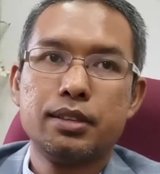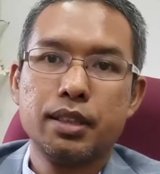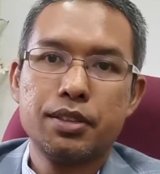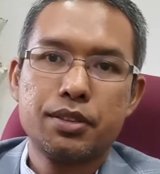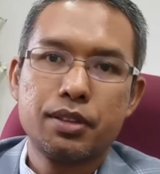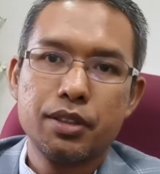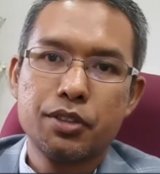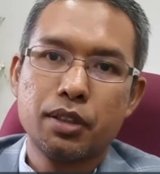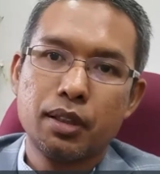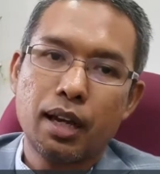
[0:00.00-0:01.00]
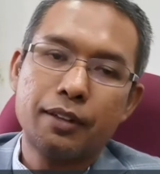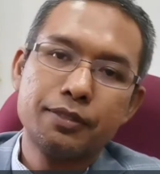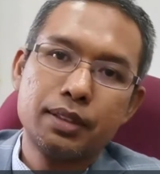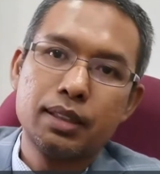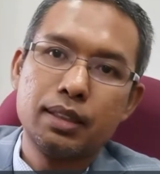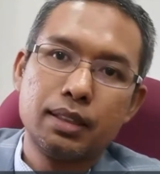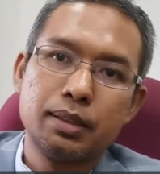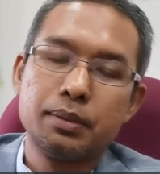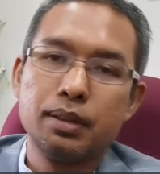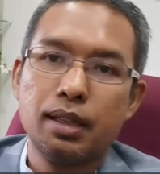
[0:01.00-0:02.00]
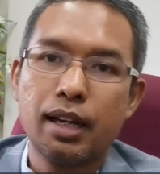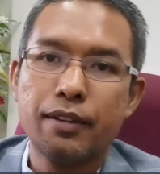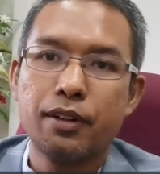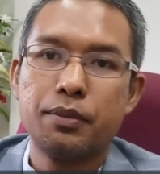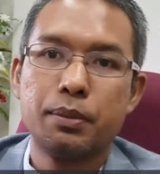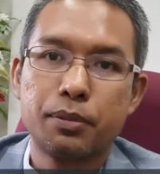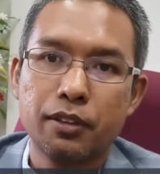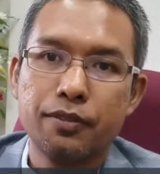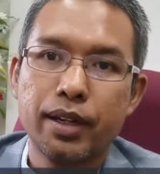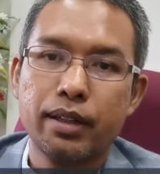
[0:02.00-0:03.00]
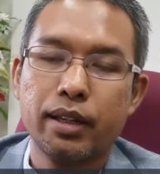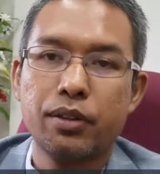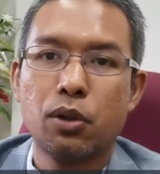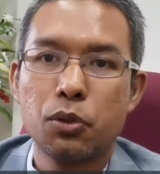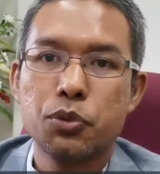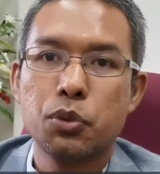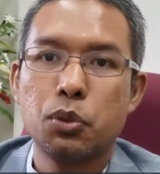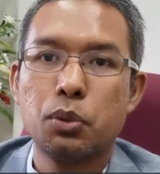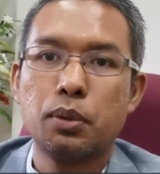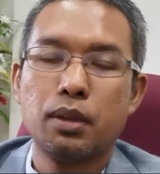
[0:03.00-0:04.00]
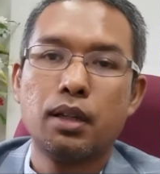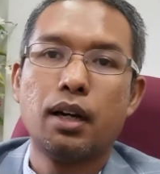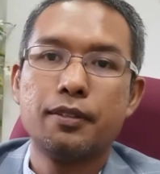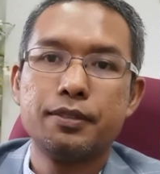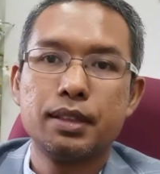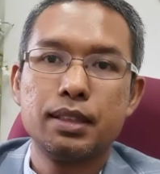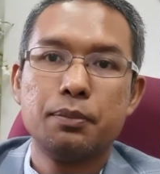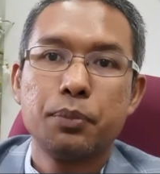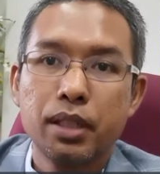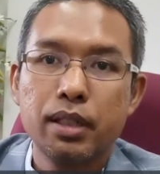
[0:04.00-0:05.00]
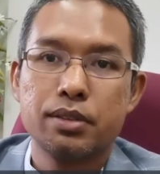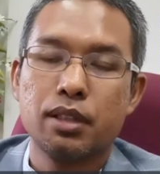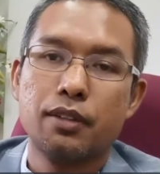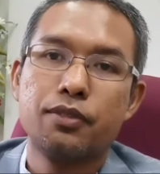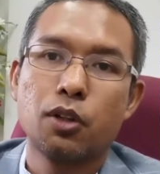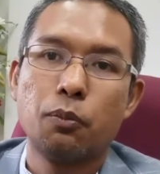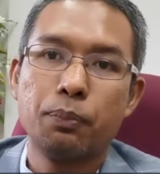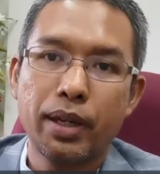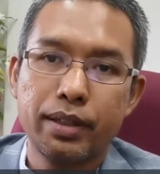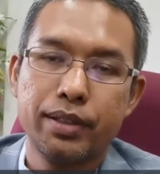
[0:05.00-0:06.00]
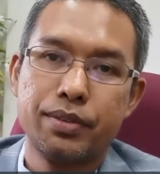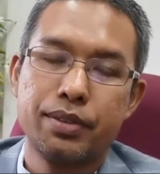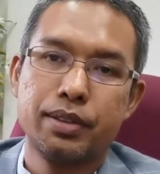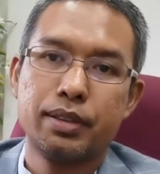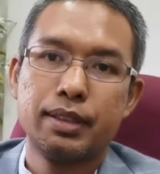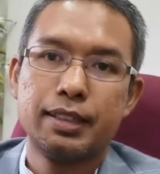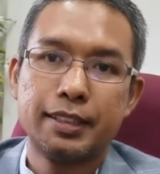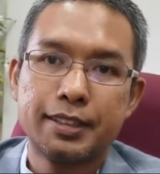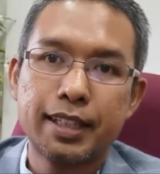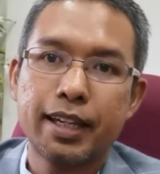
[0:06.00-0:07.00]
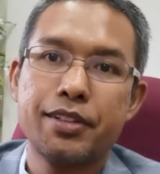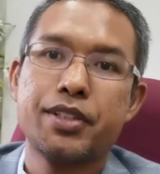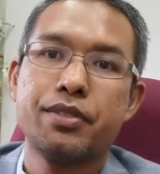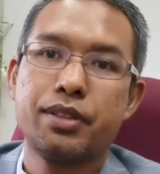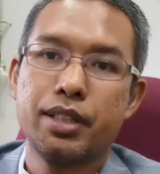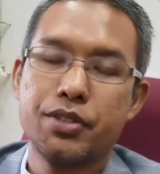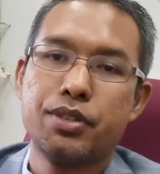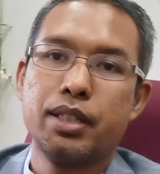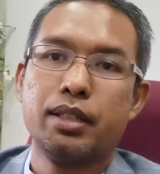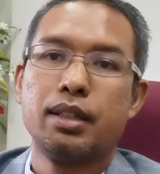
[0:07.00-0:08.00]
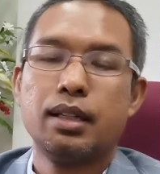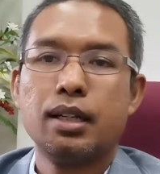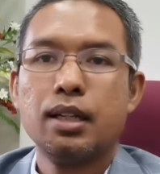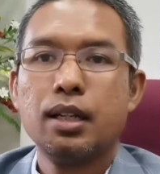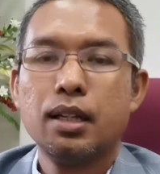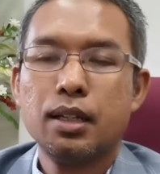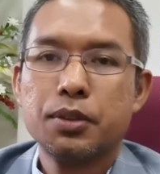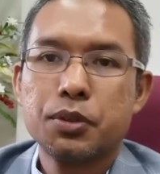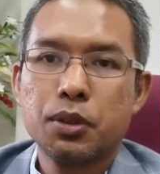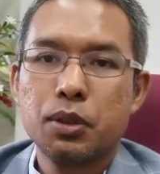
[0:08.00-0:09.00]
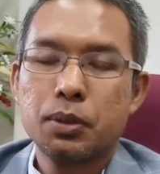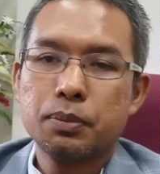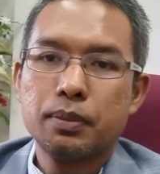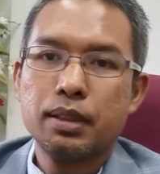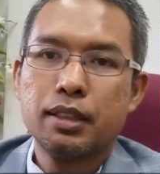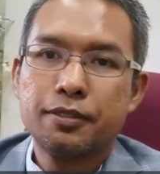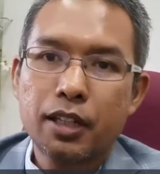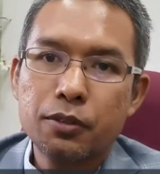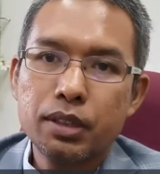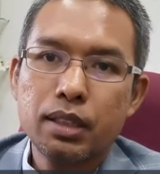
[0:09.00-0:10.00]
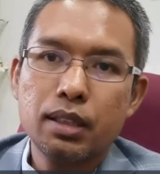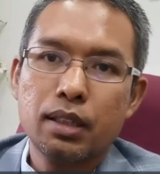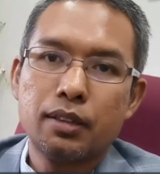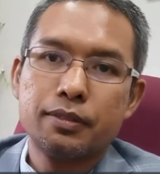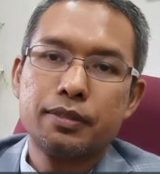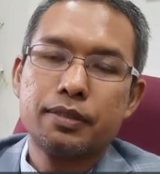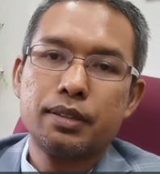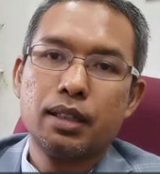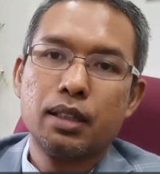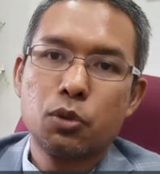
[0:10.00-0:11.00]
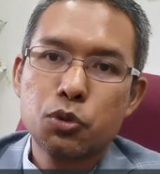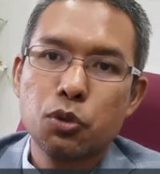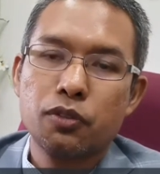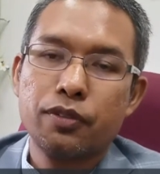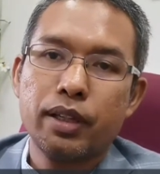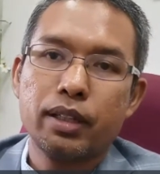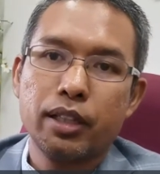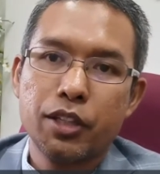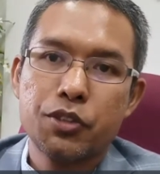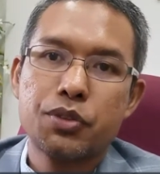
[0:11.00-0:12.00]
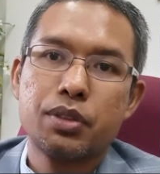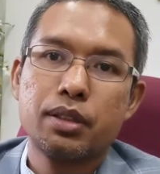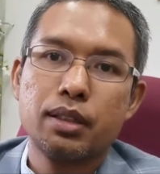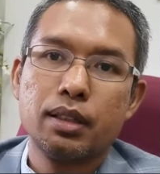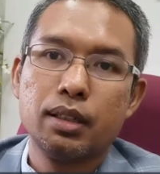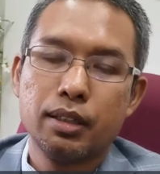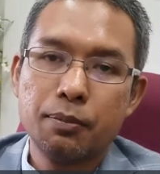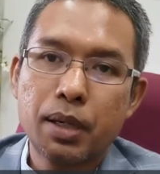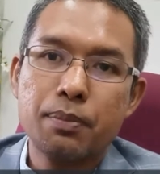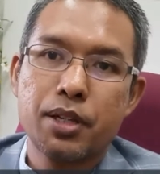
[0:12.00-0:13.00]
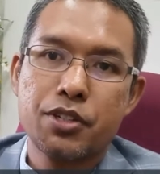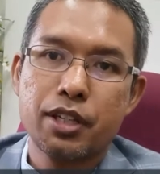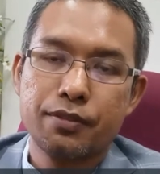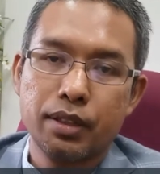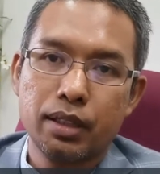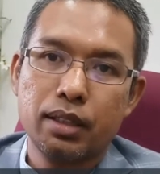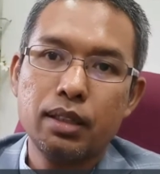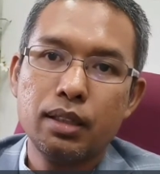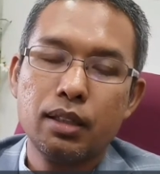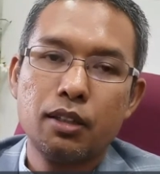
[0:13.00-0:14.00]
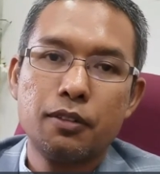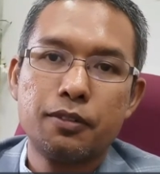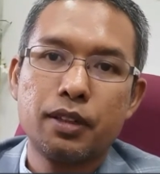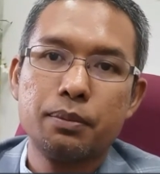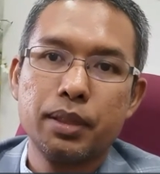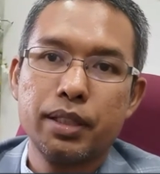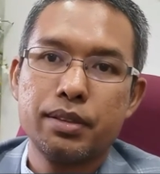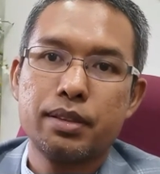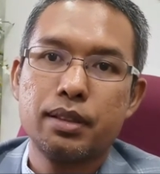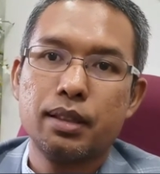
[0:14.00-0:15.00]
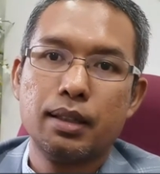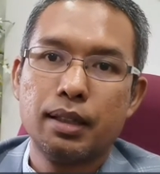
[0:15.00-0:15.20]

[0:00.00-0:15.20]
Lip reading: Is after the life of the Prophet and also after the periods of companions, the 2nd century Hijri. So the founder of Usul Fiqh is Imam Al-Shafi'i from its